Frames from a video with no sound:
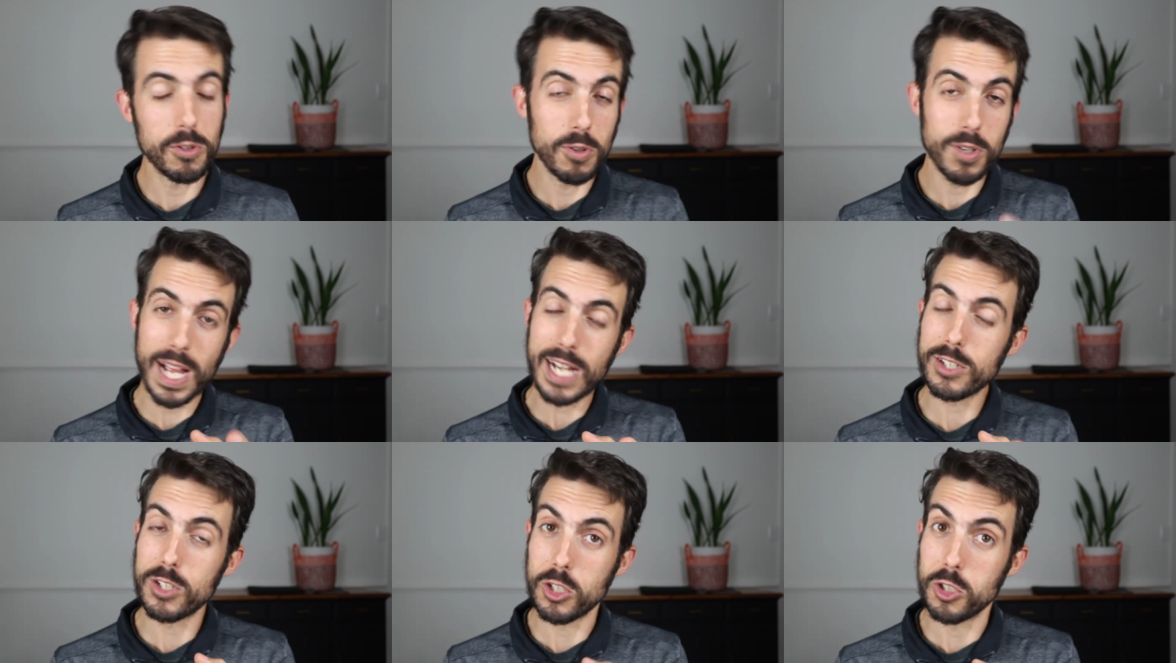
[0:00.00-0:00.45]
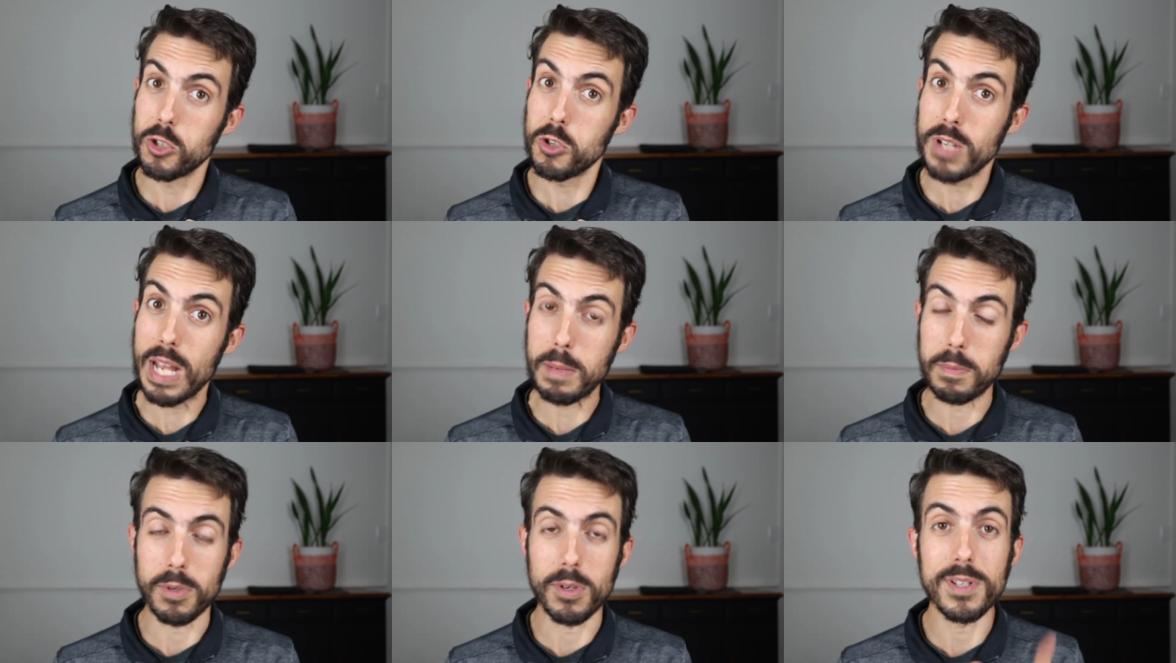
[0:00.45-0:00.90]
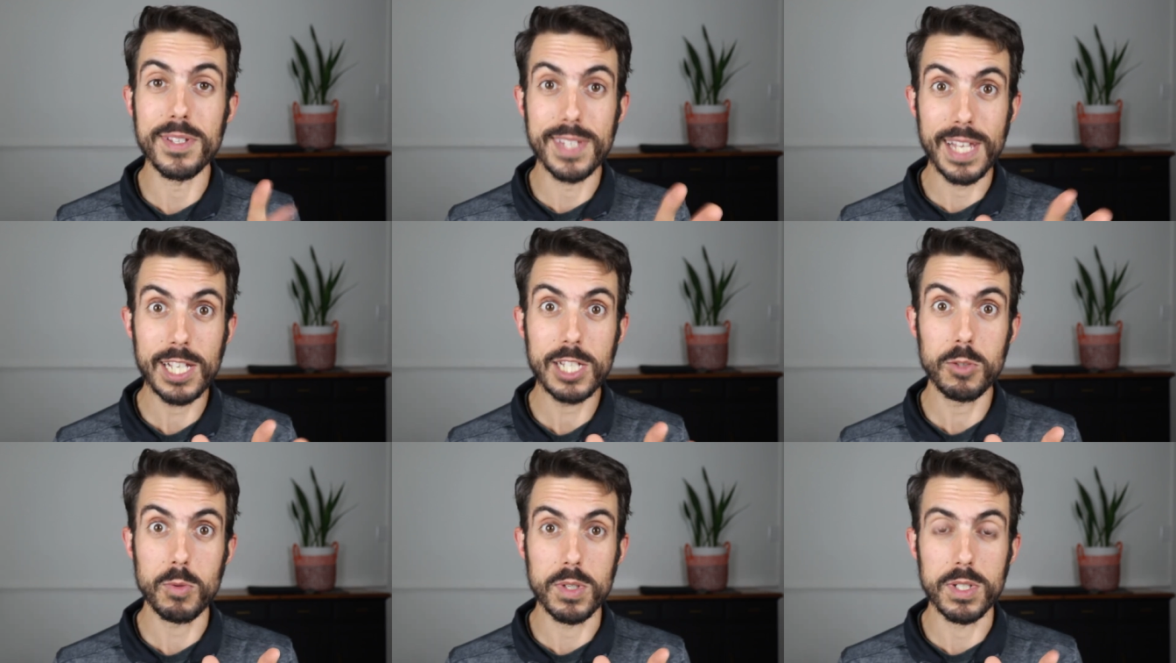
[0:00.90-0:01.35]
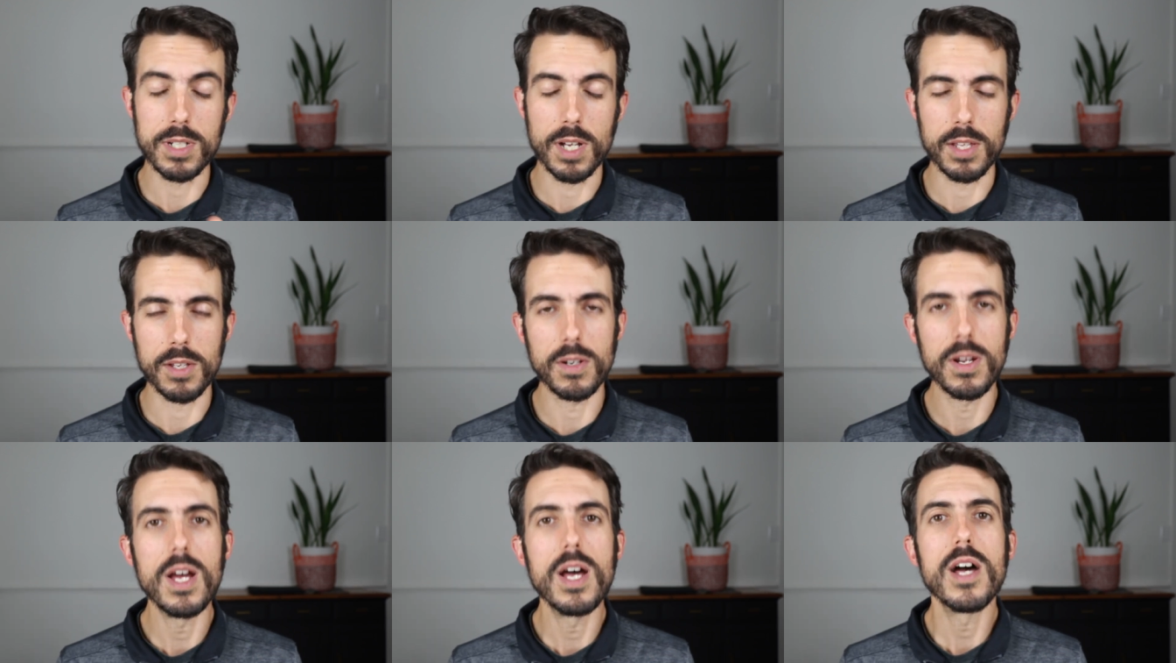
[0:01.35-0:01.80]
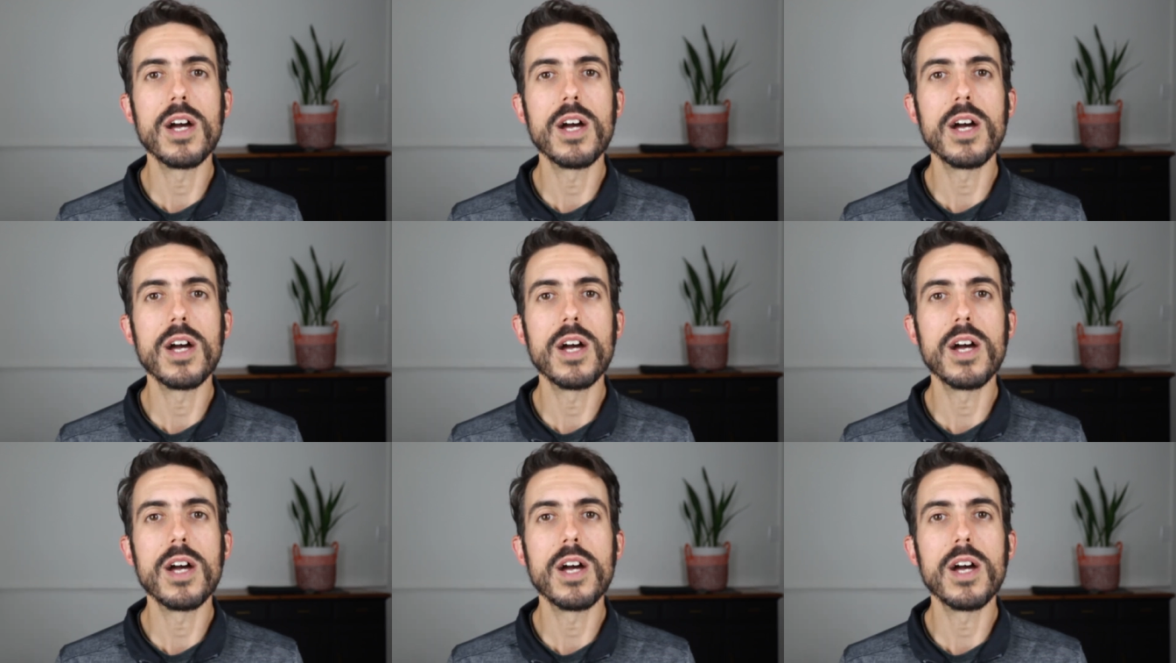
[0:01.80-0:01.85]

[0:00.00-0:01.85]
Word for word: there are actually 2 neighborhoods next to each other,